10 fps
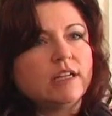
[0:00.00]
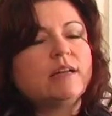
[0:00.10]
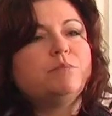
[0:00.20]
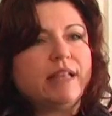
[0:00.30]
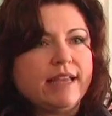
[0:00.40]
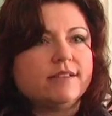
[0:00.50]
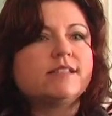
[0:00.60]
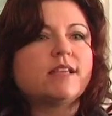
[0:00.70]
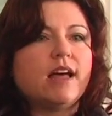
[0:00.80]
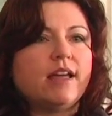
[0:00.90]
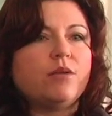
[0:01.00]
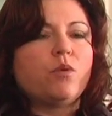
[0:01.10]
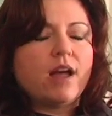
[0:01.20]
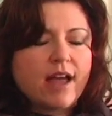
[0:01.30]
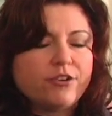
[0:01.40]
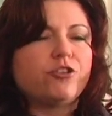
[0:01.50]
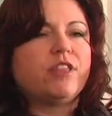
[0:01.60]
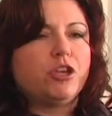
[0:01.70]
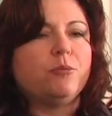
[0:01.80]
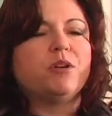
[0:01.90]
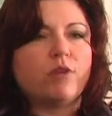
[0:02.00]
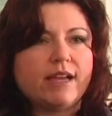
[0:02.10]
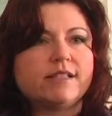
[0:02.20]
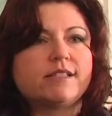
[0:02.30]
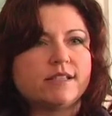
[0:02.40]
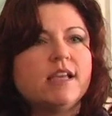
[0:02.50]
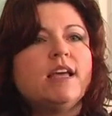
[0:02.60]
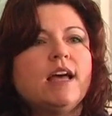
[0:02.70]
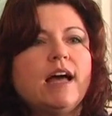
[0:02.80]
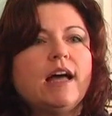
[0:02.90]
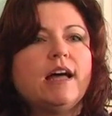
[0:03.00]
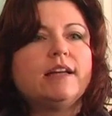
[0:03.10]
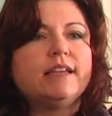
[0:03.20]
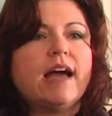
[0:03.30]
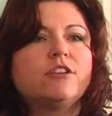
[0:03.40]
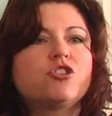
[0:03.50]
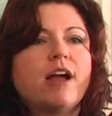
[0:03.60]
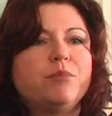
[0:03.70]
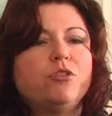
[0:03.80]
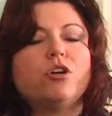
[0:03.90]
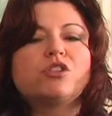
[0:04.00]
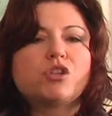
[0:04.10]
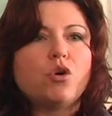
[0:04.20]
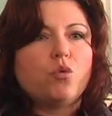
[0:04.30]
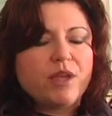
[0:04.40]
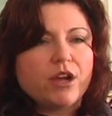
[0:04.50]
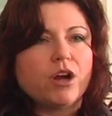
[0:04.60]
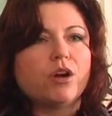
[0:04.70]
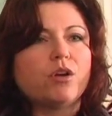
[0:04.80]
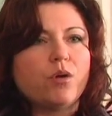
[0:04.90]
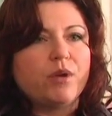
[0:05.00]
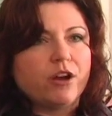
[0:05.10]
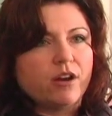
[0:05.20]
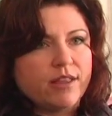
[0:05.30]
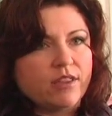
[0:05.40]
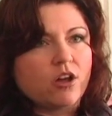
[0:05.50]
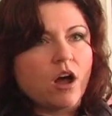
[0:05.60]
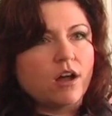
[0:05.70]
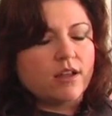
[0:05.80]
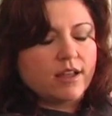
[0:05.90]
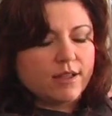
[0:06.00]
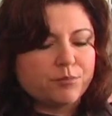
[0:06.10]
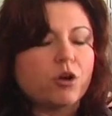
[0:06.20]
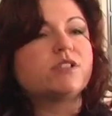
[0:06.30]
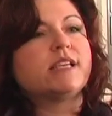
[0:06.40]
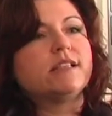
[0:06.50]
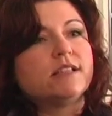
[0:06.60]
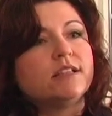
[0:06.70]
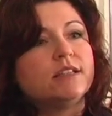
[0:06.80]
complainants under the Human Rights Tribunal. So we are in the process.